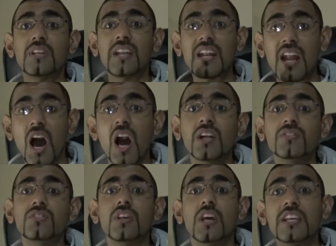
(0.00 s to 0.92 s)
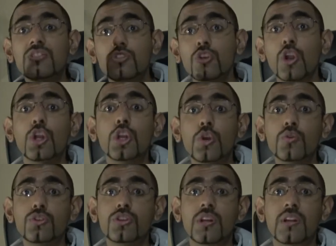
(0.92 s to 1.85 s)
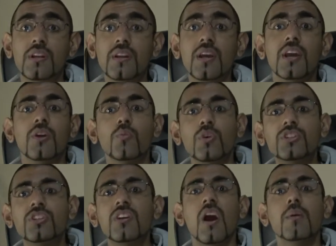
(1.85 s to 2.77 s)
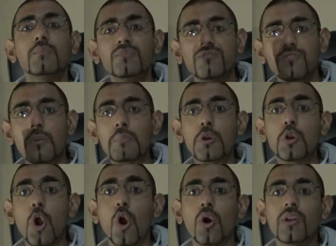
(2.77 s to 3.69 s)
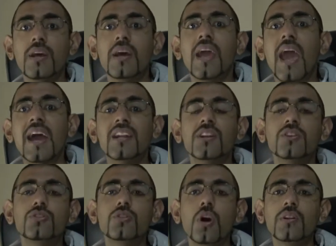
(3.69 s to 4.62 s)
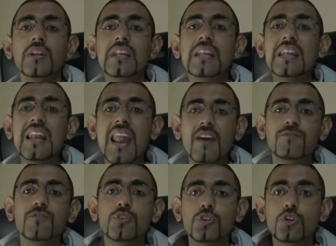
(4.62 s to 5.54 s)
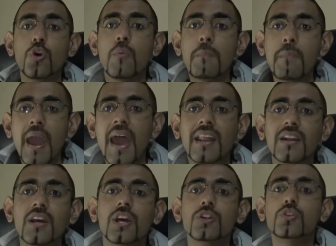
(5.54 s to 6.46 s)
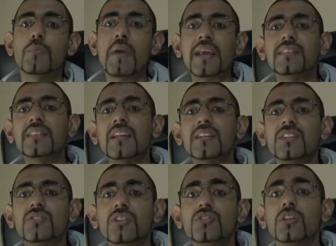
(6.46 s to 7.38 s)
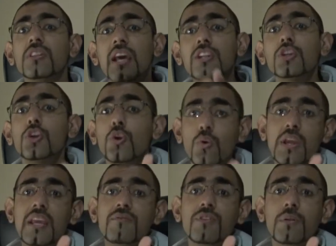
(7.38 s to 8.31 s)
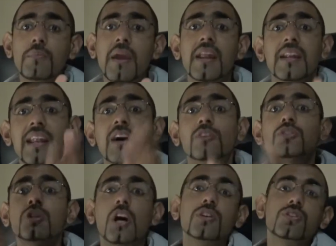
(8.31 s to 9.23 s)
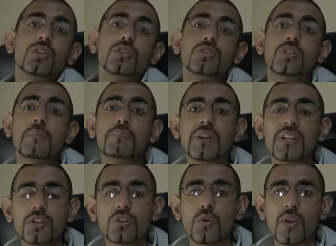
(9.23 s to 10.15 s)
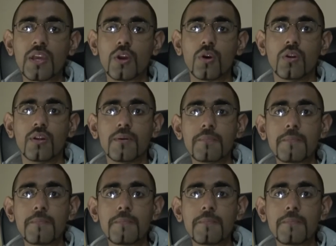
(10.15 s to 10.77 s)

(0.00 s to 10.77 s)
and an answer, a solution which comes from God, and it is not left to man to make that decision that you evil men now start just simply doing good.